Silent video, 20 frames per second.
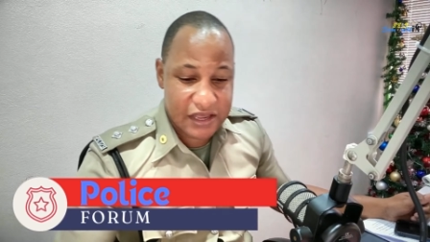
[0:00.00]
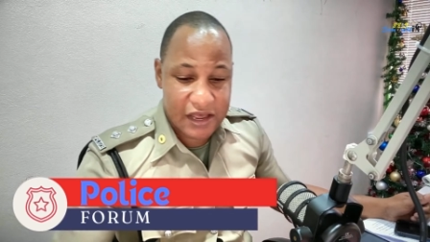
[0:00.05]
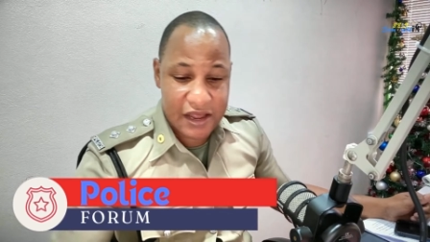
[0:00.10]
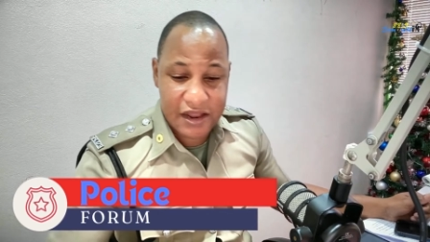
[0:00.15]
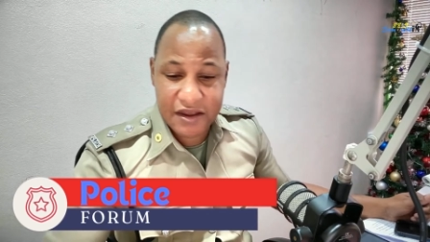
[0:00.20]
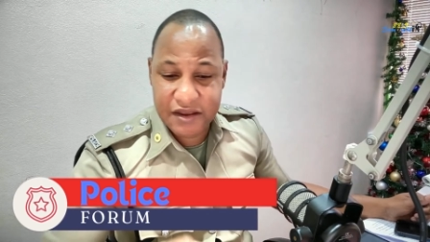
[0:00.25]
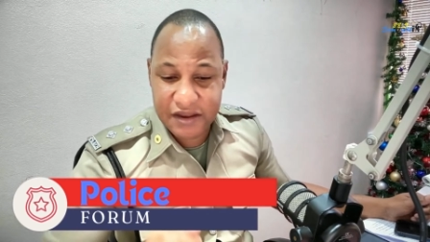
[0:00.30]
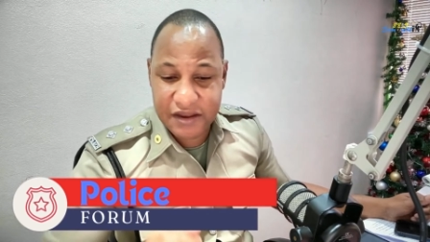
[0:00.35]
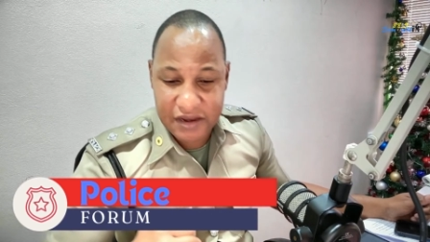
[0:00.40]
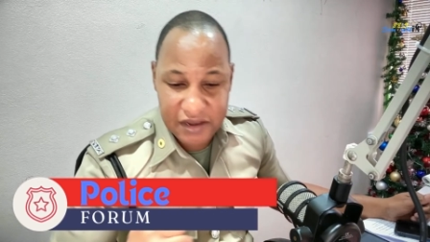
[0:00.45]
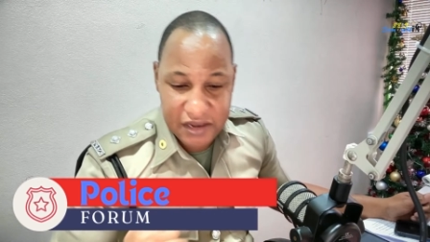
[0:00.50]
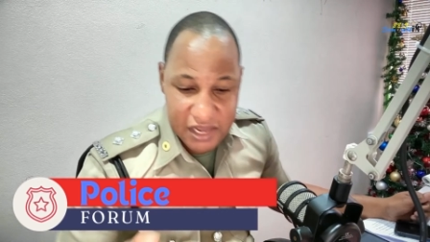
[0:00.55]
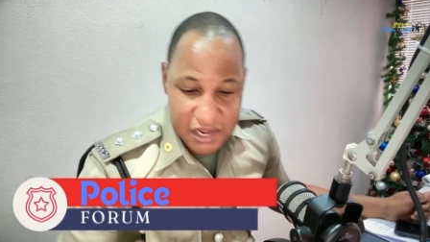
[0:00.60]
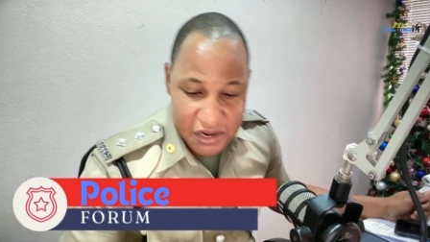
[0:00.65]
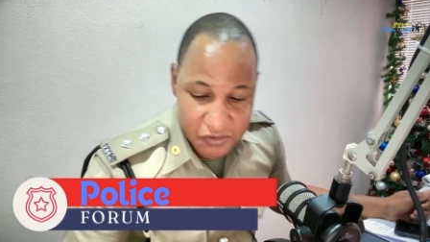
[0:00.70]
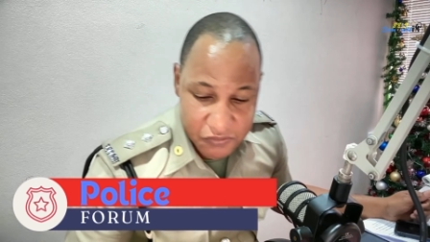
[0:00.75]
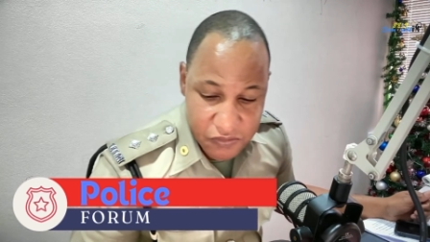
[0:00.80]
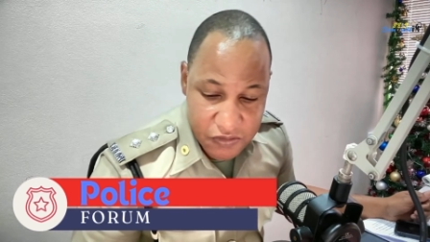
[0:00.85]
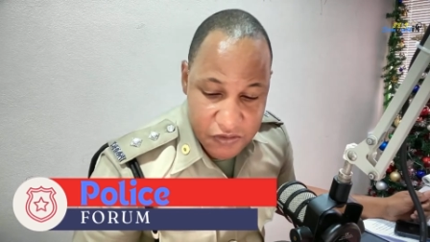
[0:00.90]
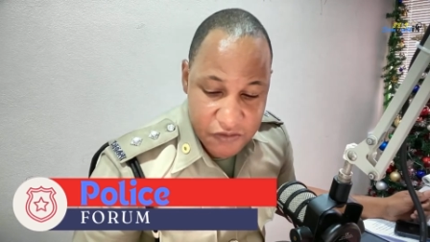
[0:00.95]
and then
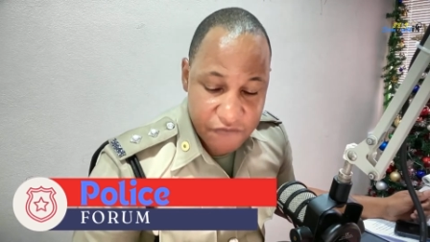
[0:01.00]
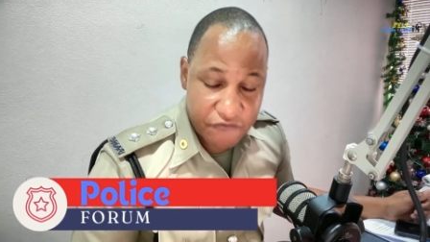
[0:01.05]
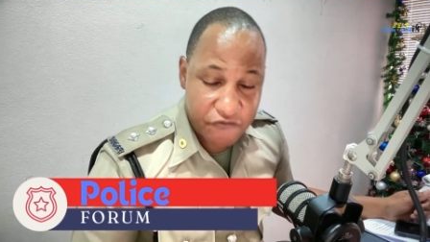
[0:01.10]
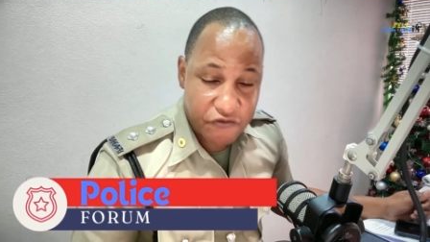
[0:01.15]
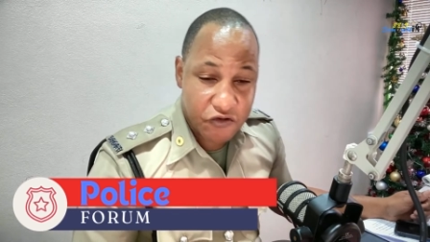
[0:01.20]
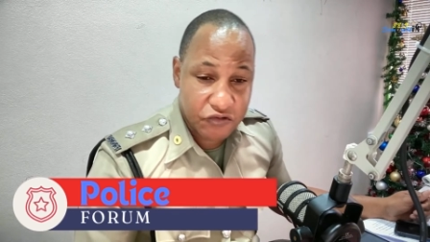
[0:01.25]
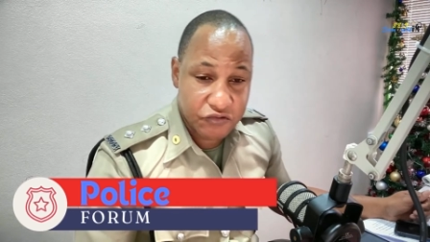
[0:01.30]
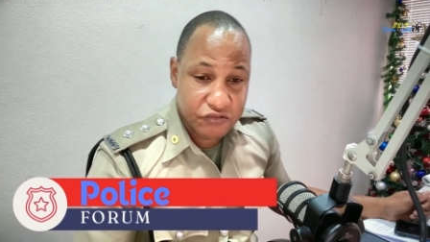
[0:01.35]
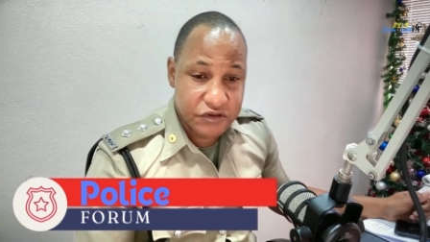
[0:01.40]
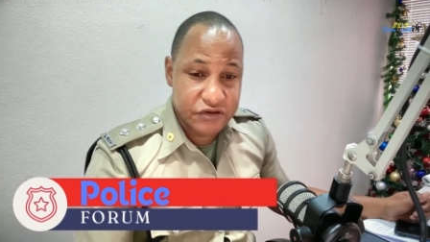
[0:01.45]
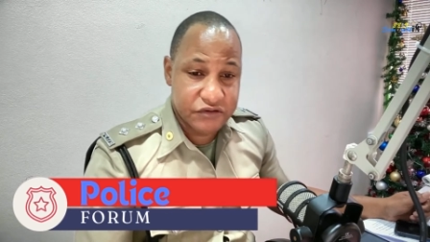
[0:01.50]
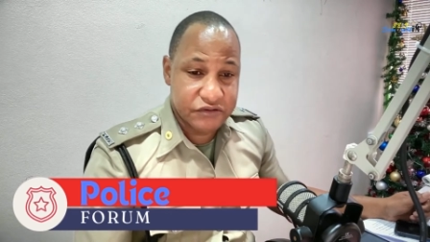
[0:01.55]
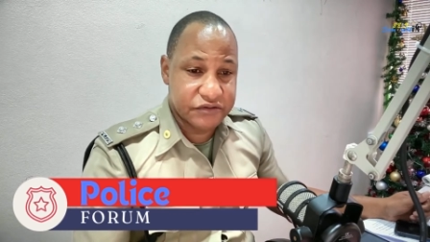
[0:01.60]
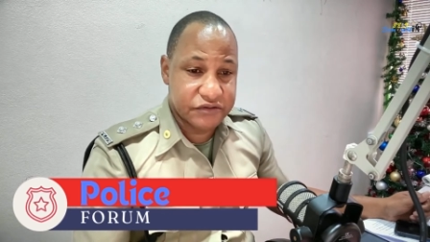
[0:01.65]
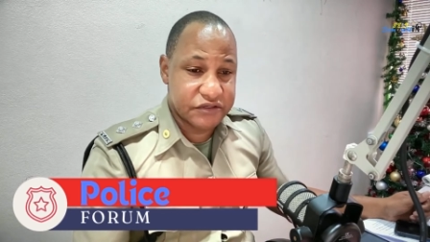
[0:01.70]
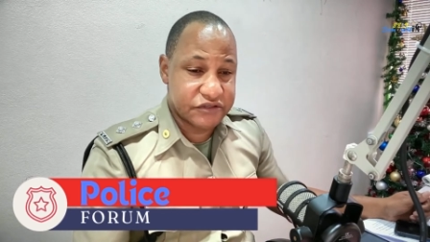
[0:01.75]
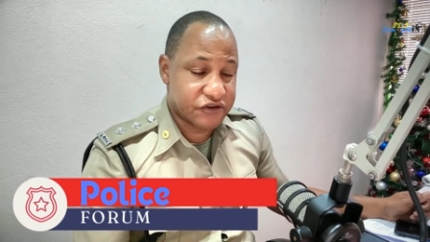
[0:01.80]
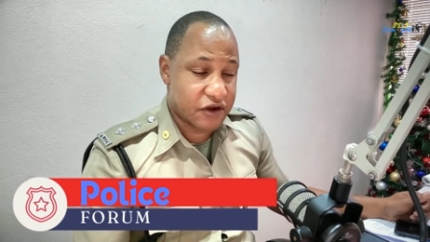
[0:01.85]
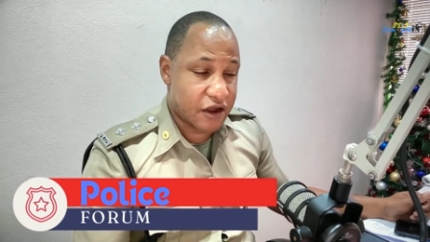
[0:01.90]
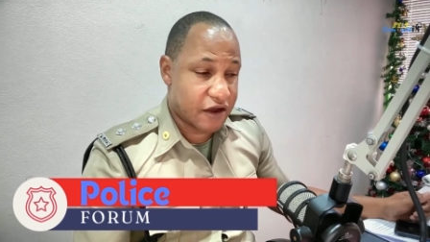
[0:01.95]
now follow the
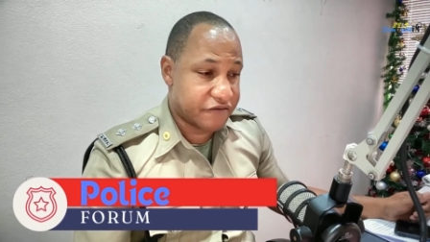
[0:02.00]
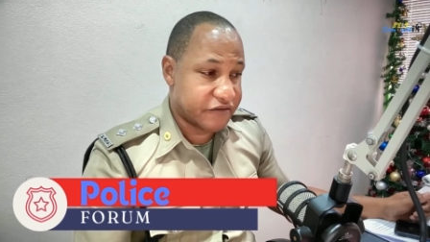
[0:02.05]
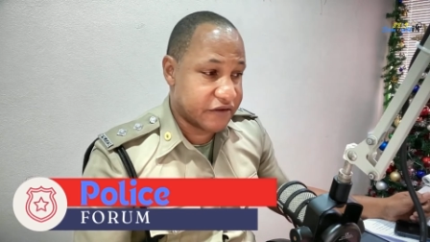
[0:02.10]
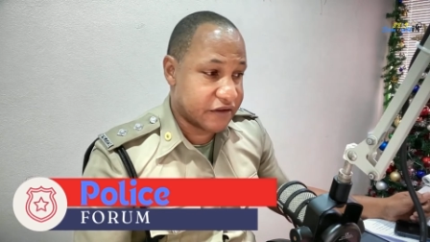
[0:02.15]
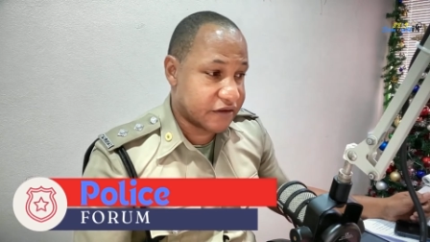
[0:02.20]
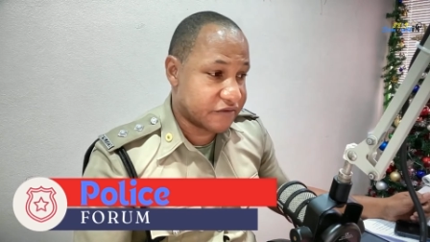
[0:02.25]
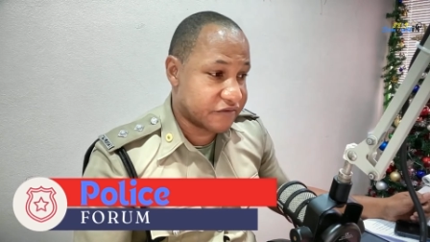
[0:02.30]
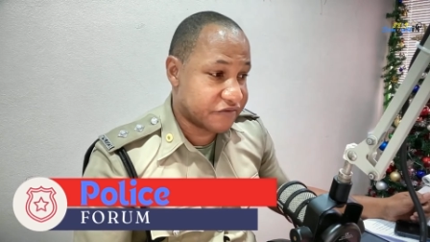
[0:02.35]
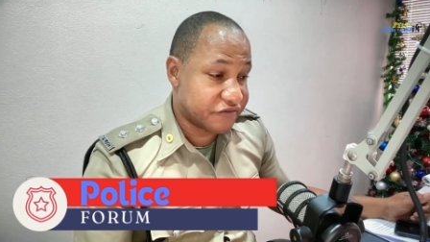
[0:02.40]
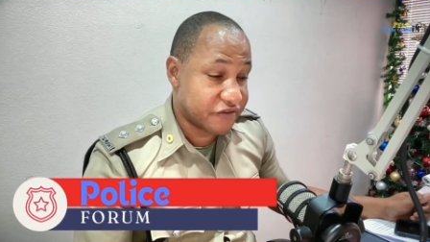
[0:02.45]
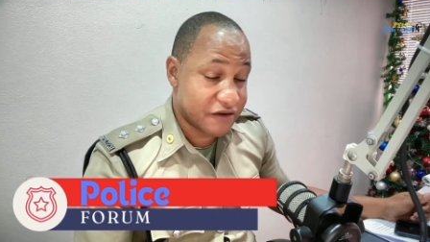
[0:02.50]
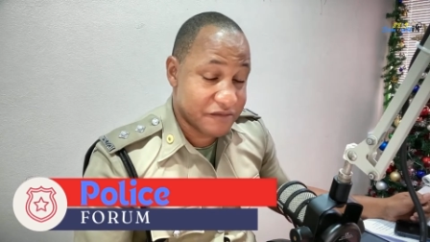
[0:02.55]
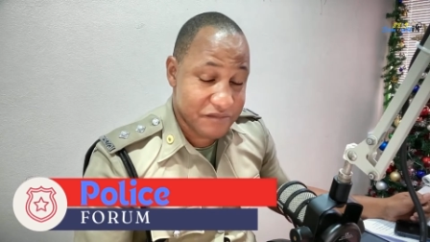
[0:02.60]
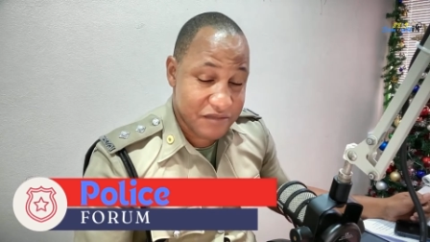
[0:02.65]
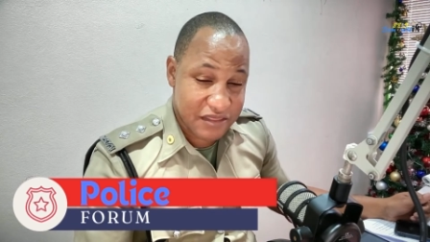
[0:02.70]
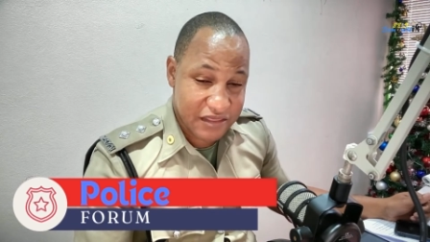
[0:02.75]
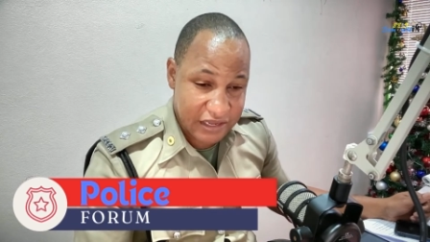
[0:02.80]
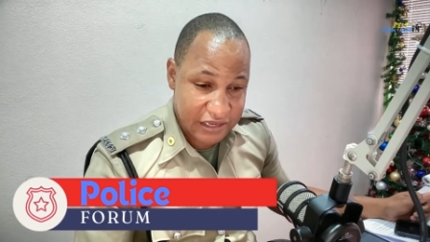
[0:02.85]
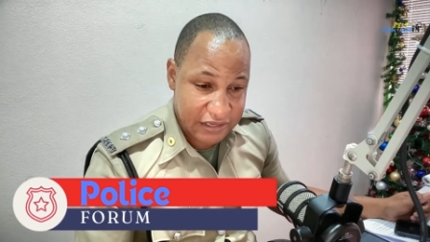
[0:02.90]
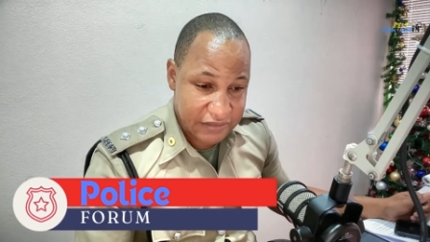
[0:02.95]
traffic from
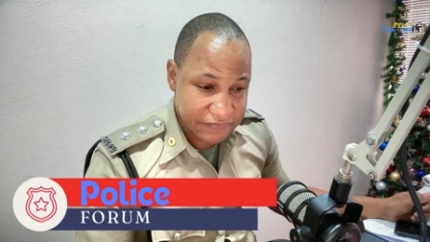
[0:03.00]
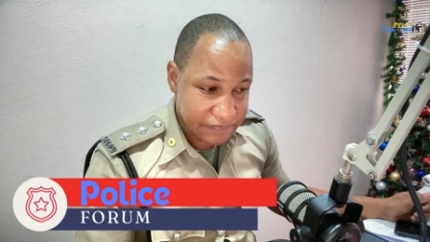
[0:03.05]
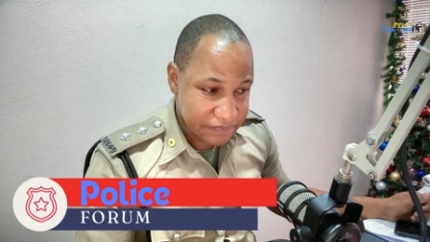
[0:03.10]
there.